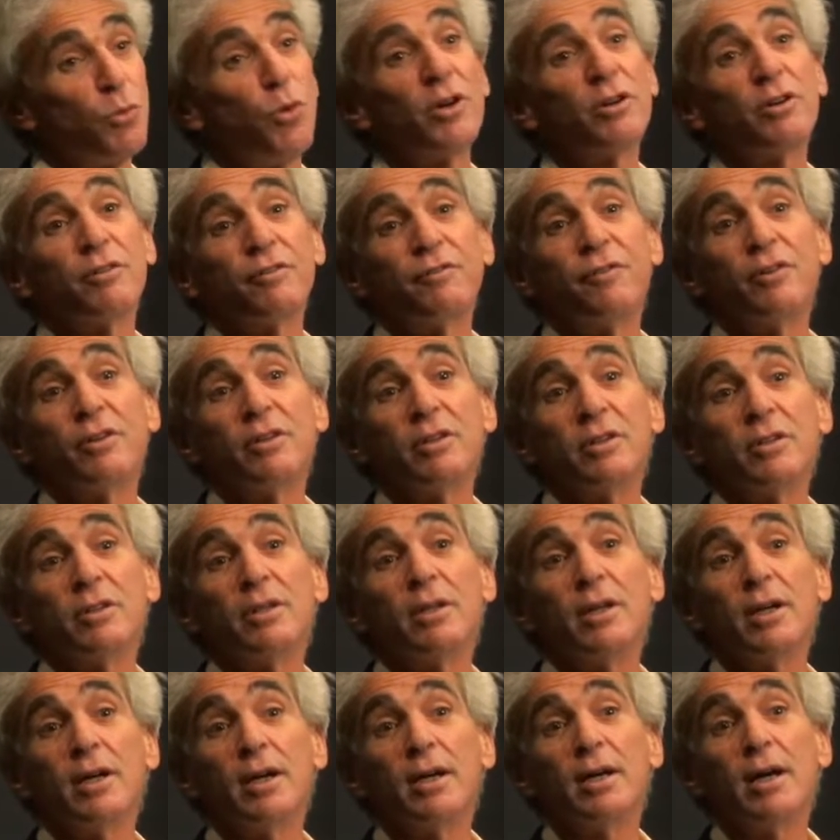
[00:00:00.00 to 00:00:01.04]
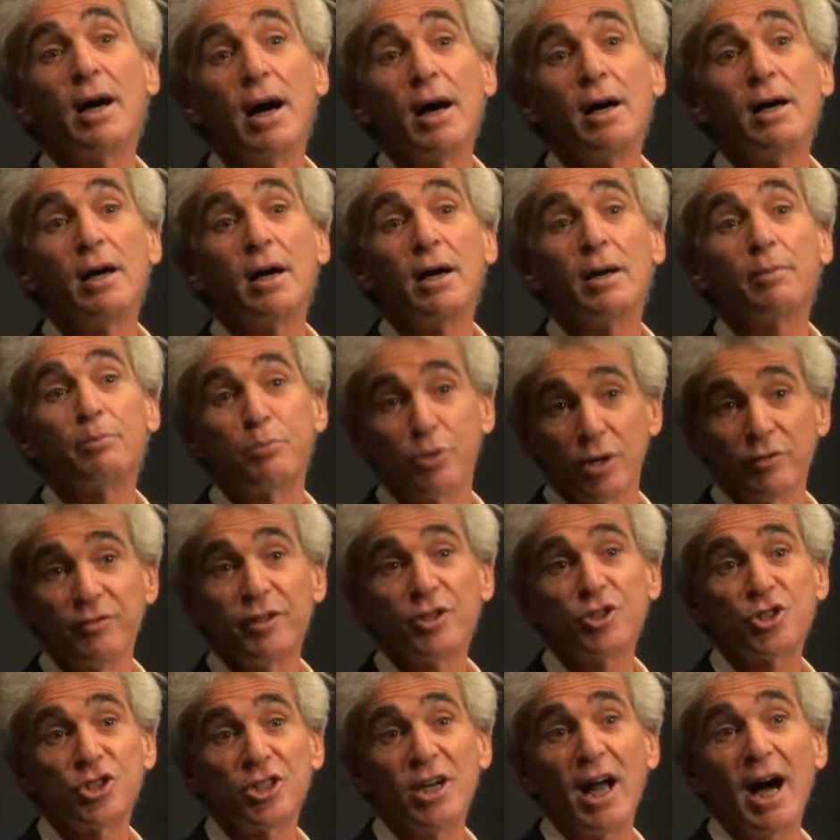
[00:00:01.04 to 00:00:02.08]
wonderful
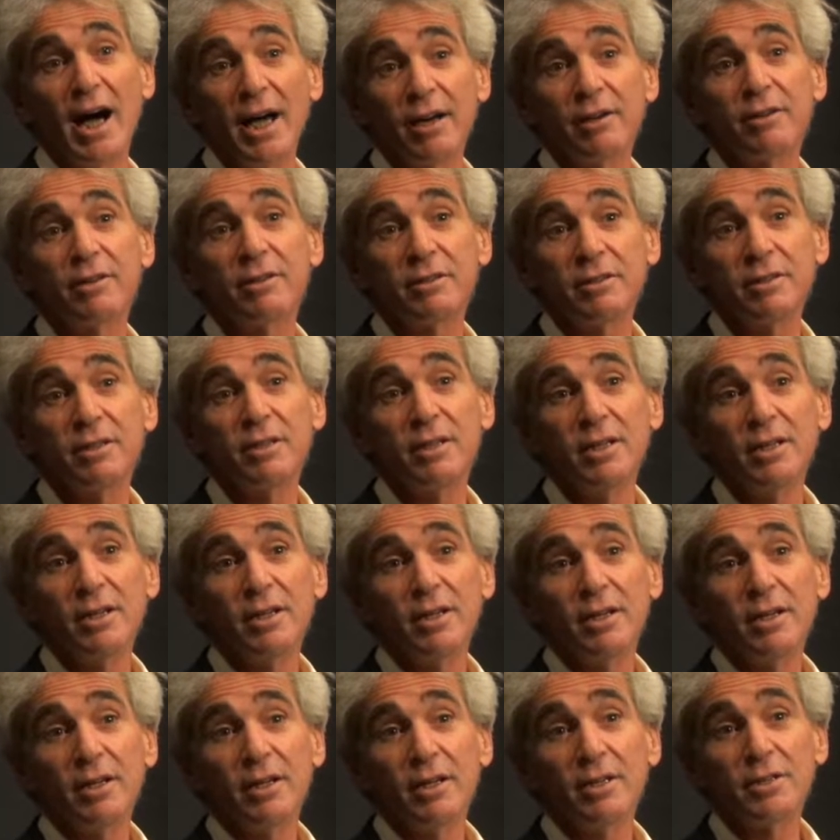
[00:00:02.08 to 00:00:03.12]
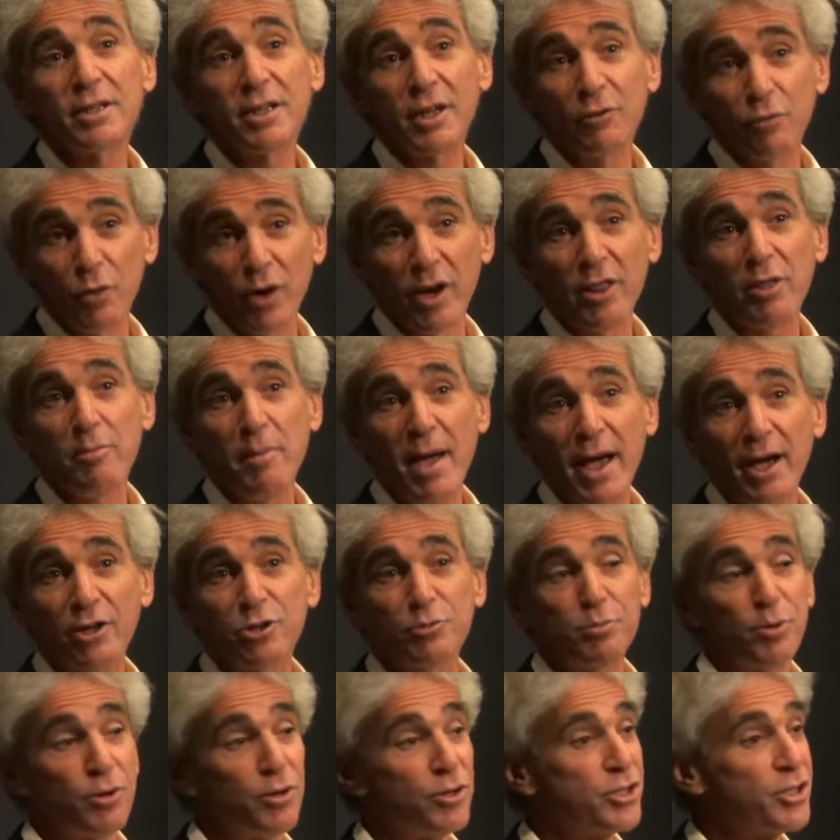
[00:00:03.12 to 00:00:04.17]
privilege and honor to give one of the Max
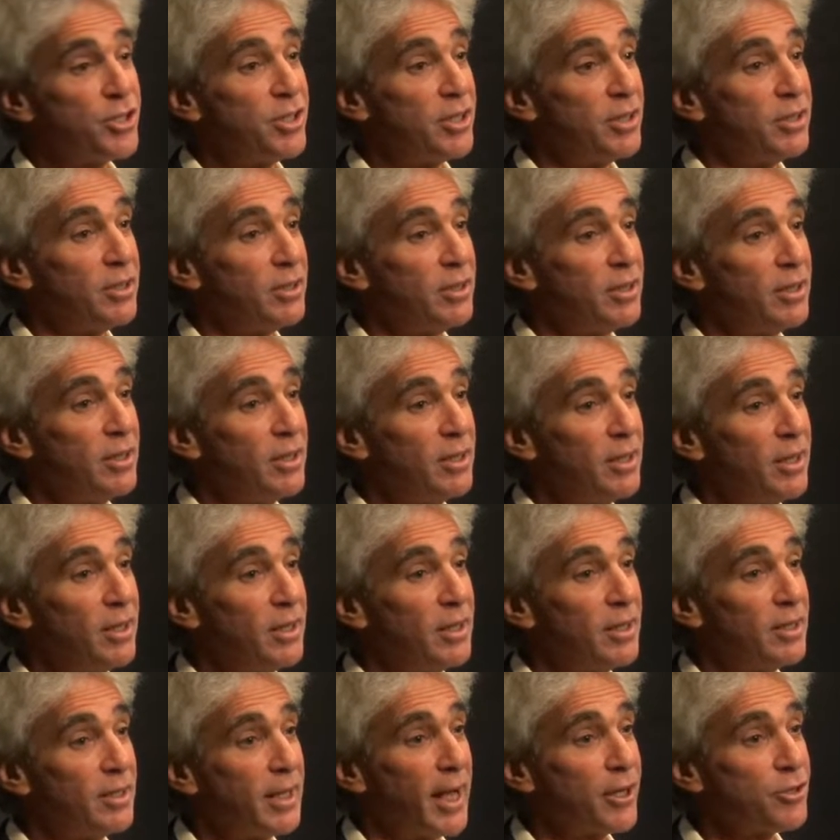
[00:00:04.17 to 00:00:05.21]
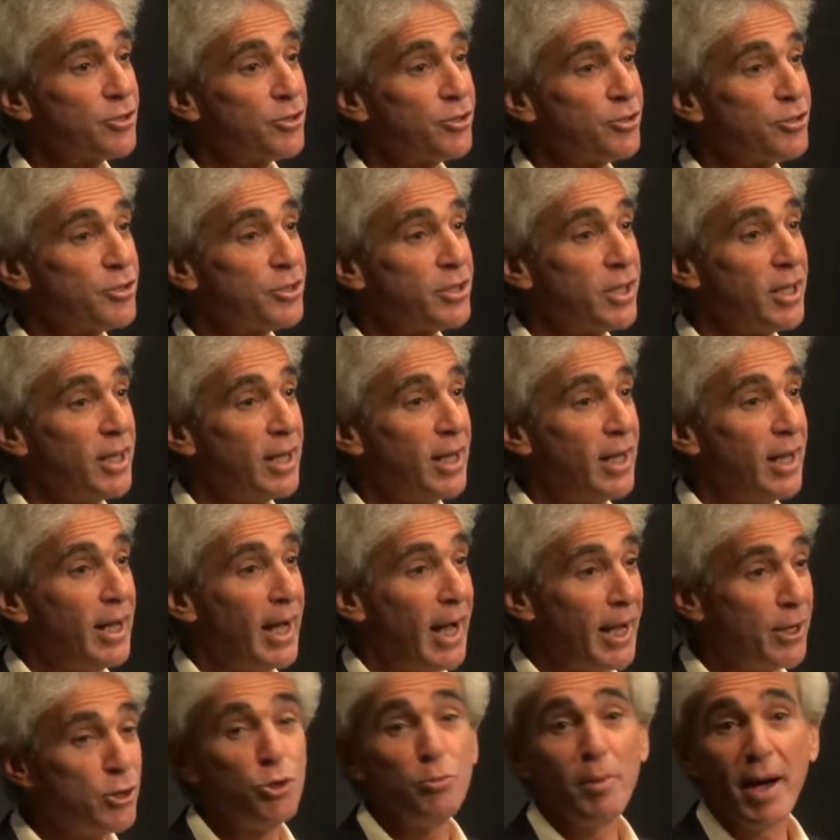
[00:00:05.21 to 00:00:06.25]
Birnstiel lectures.
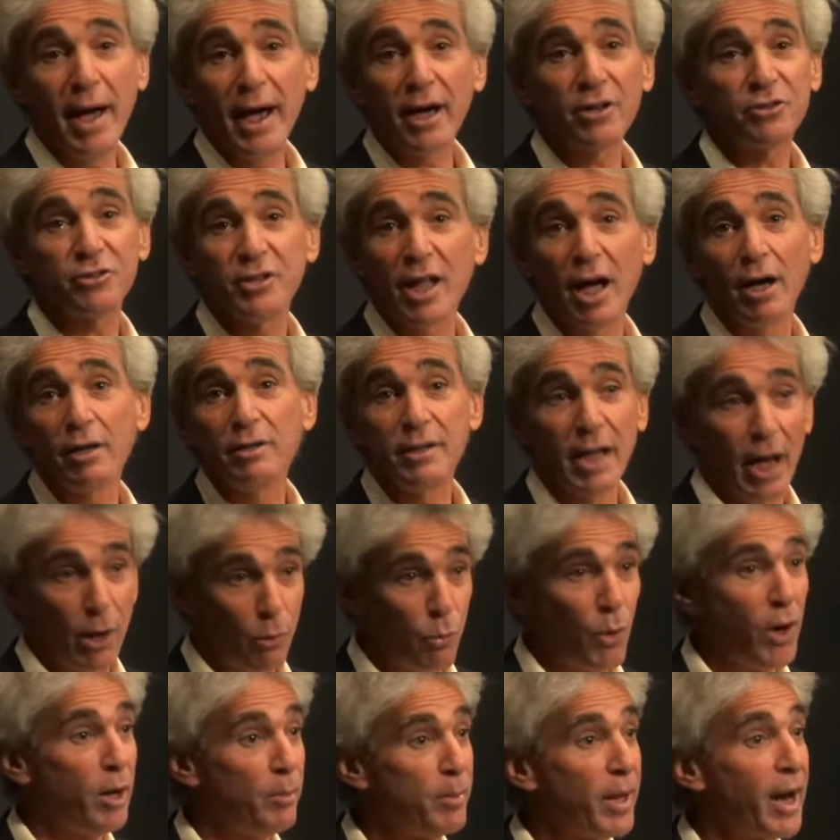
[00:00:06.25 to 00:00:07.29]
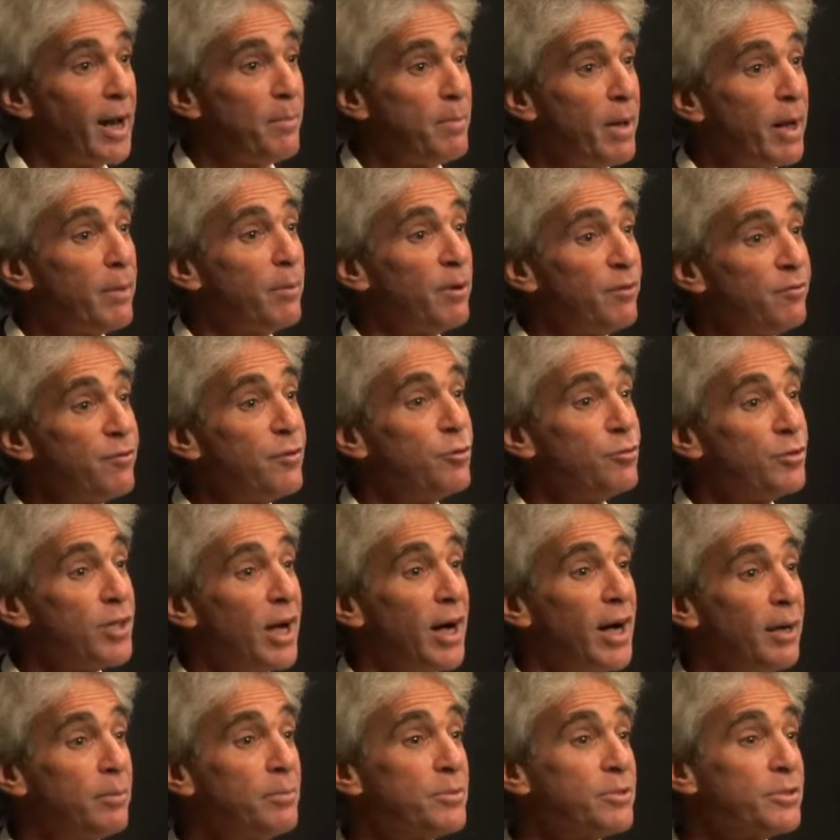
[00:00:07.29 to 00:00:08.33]
I knew Max, not well, but I met him a few
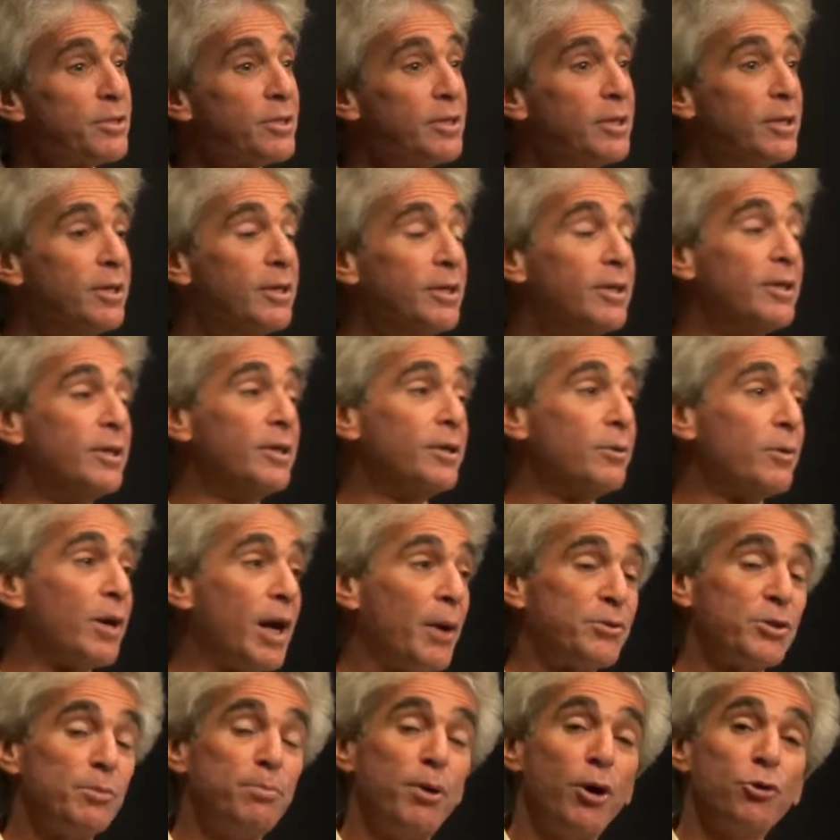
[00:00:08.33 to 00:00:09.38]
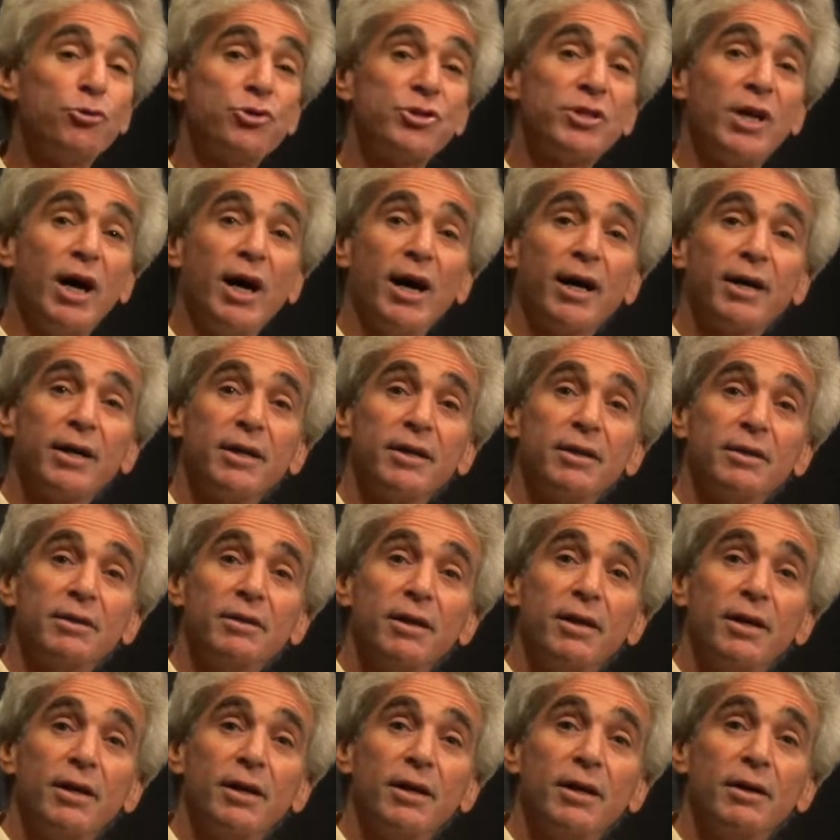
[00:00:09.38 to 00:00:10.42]
times when I was a postdoc in
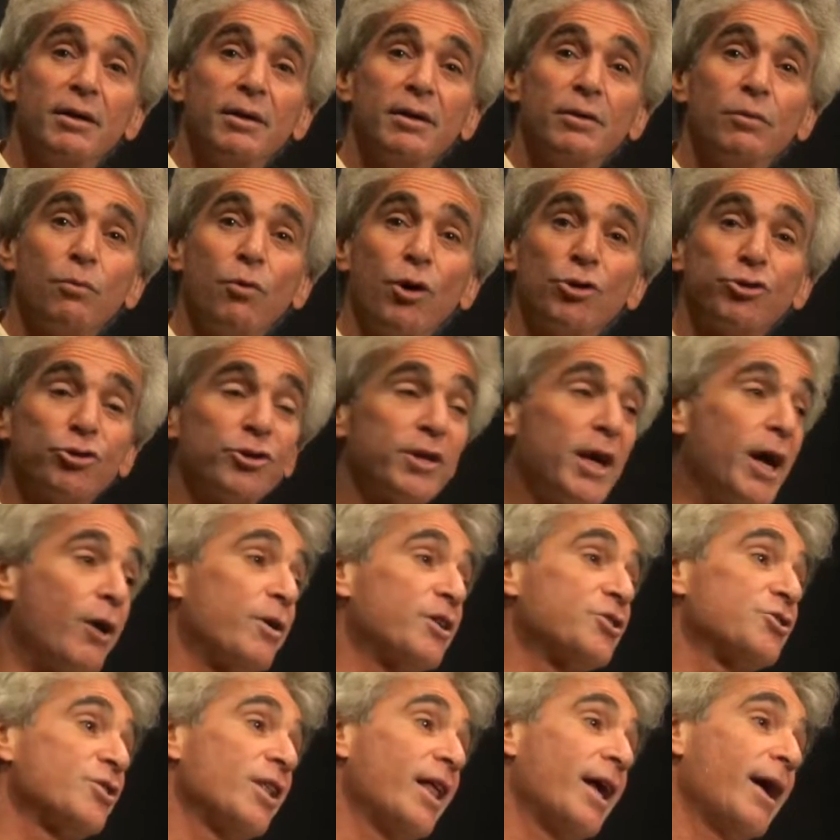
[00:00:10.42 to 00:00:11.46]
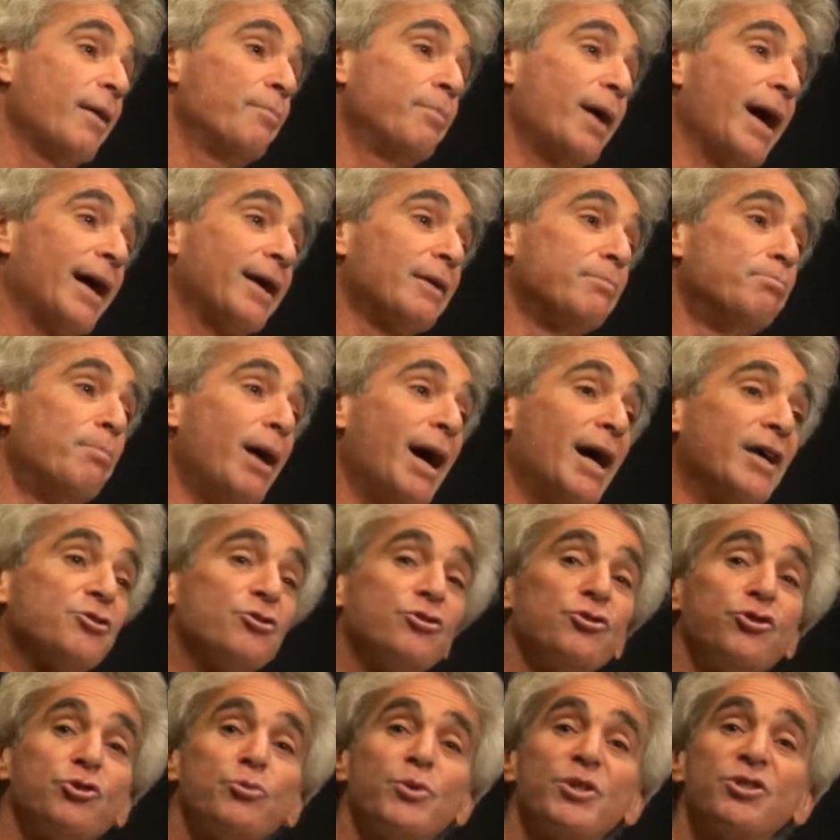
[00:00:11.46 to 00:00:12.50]
Walter Gehring's lab back in
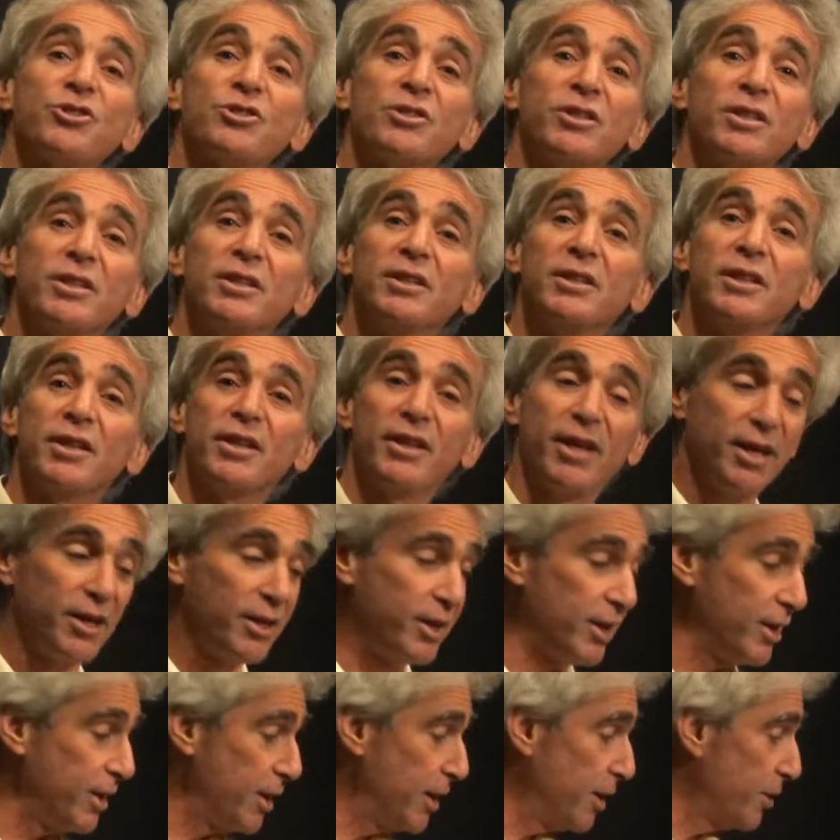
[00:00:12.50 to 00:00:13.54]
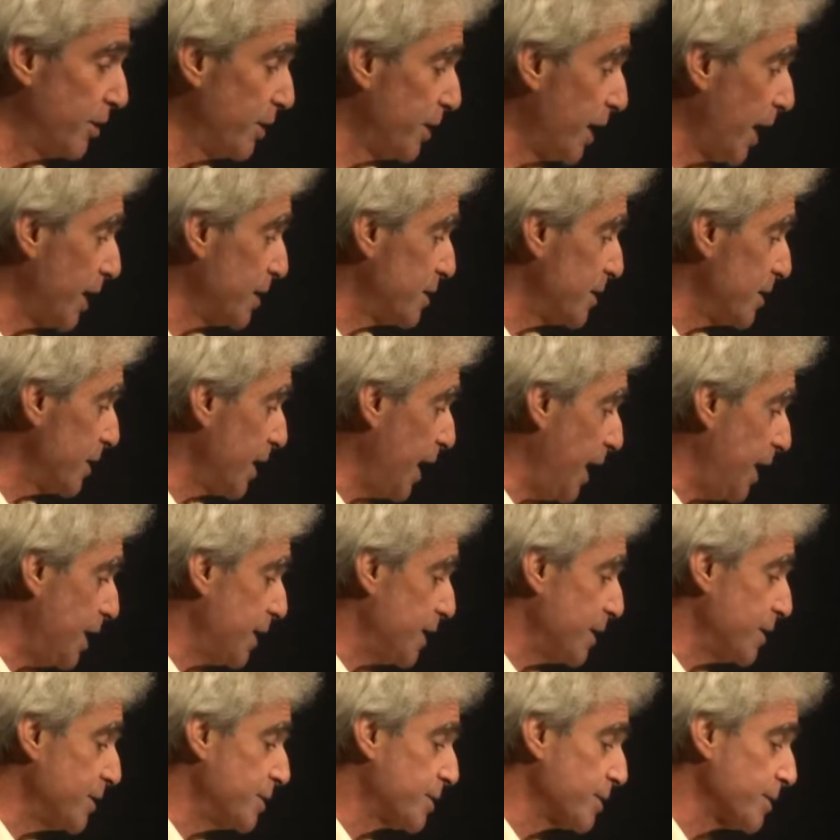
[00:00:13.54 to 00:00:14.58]
Basel, Switzerland in the
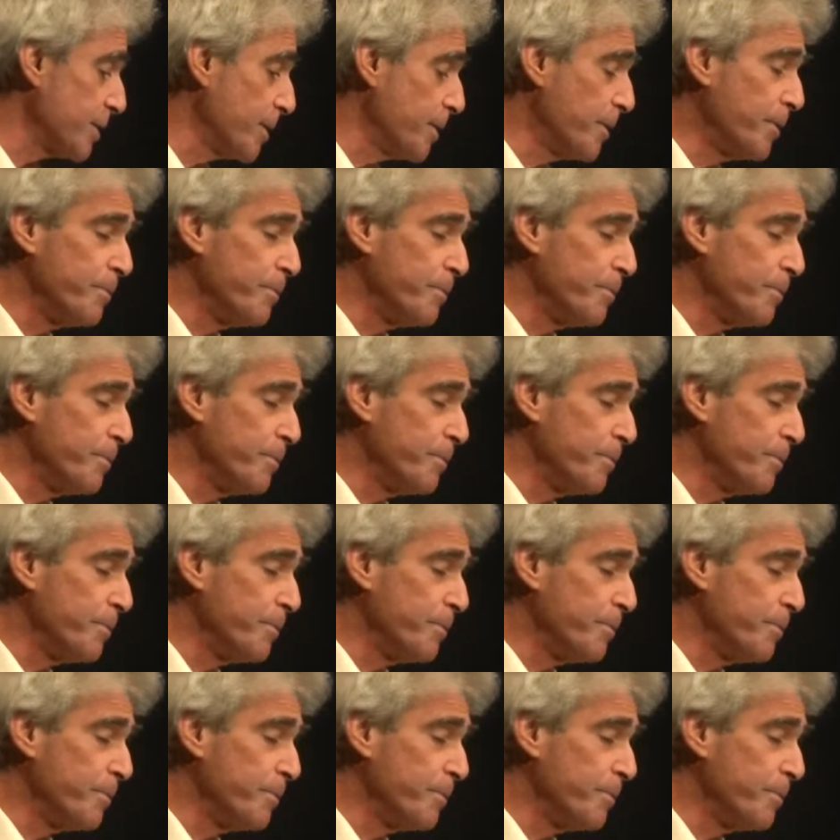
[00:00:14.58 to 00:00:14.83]
1980s.